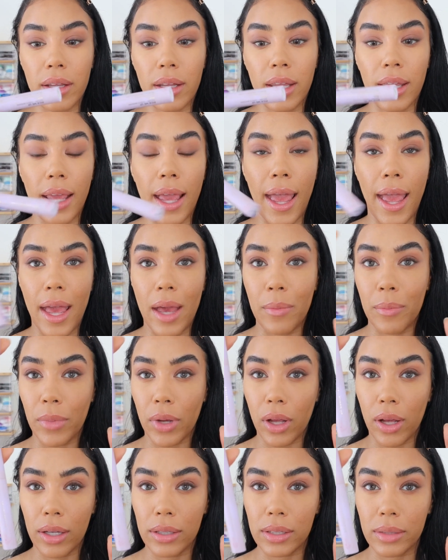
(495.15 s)
the
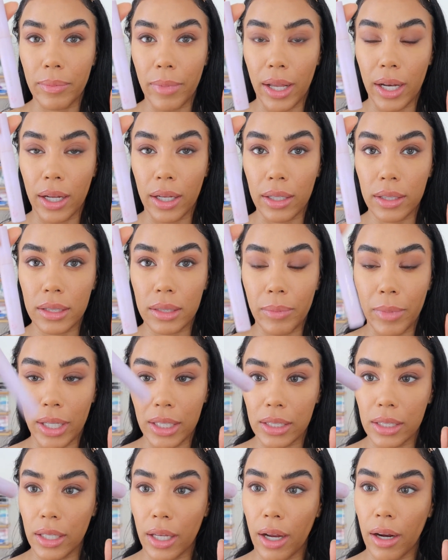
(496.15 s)
M Cosmetics
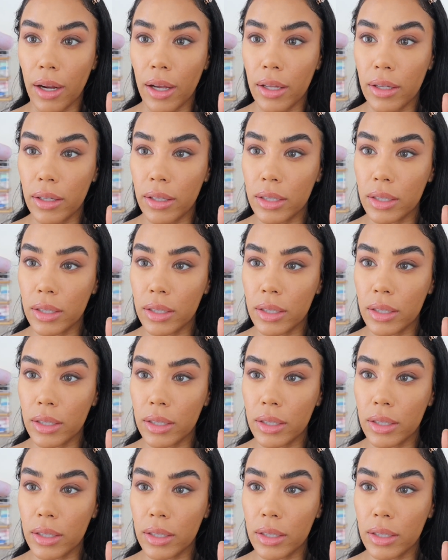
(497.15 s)
mascara.